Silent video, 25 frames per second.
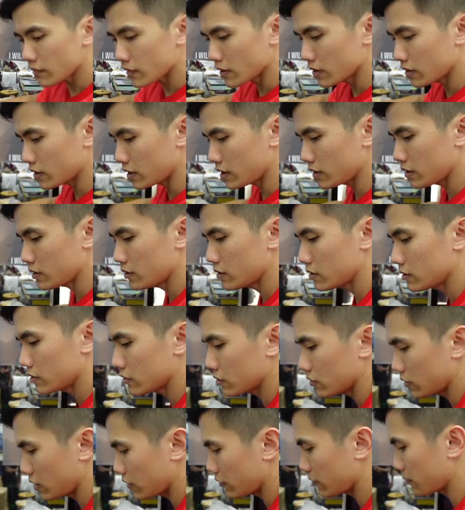Okay,
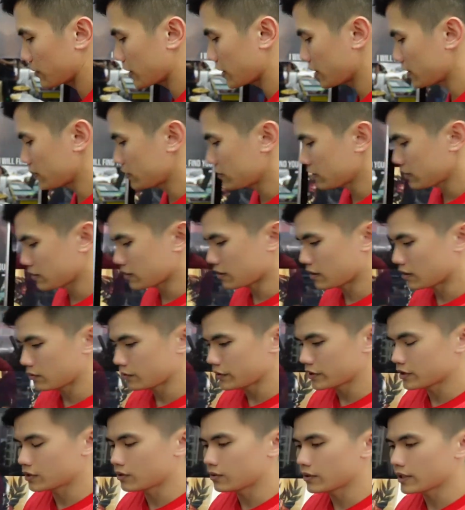so never mind.
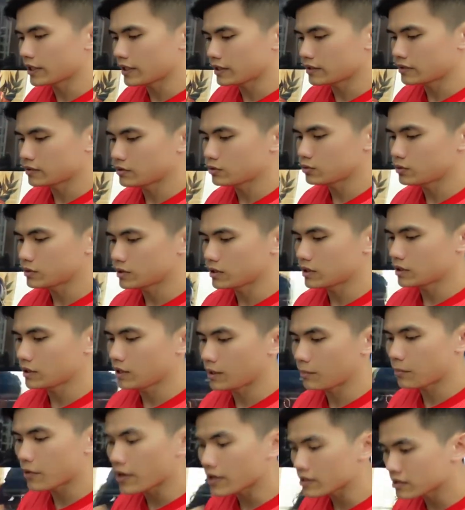We go and do the
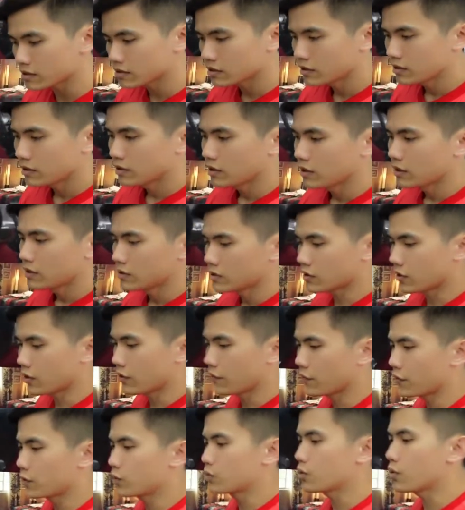heat press. So
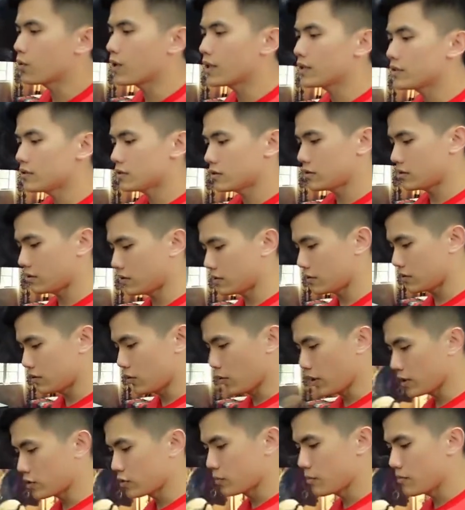if you don't
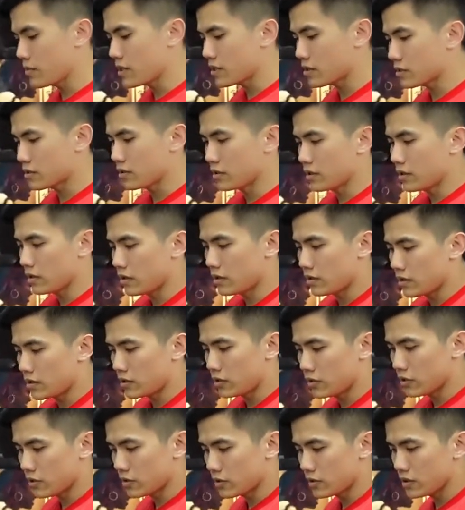want to miss the,
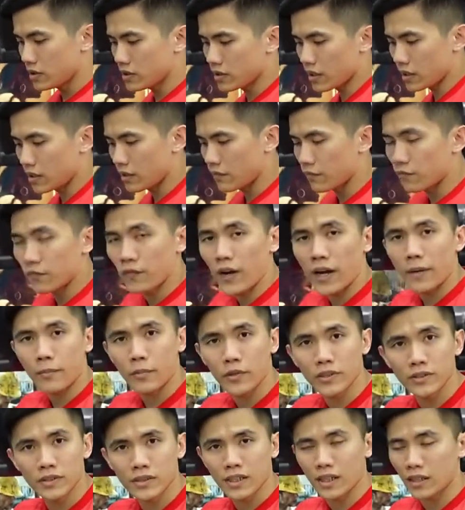you know, this kind of
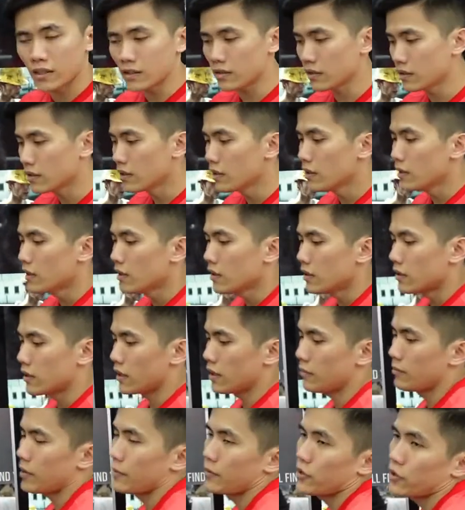vibrant color,
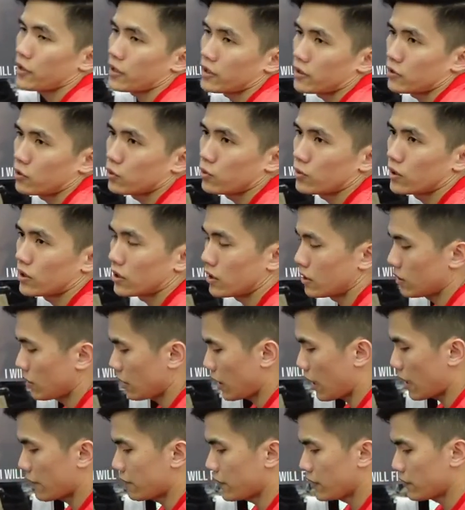then maybe you can do a
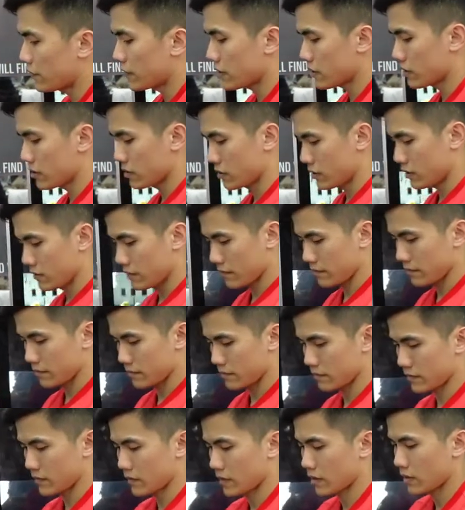hover first.
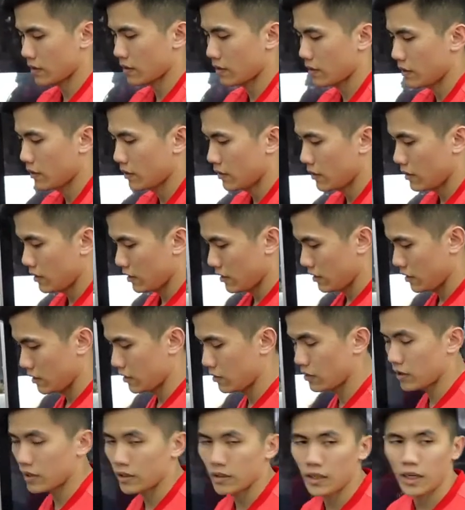
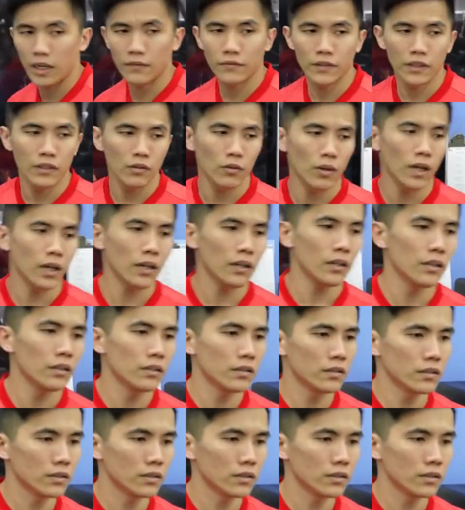You can hover a while.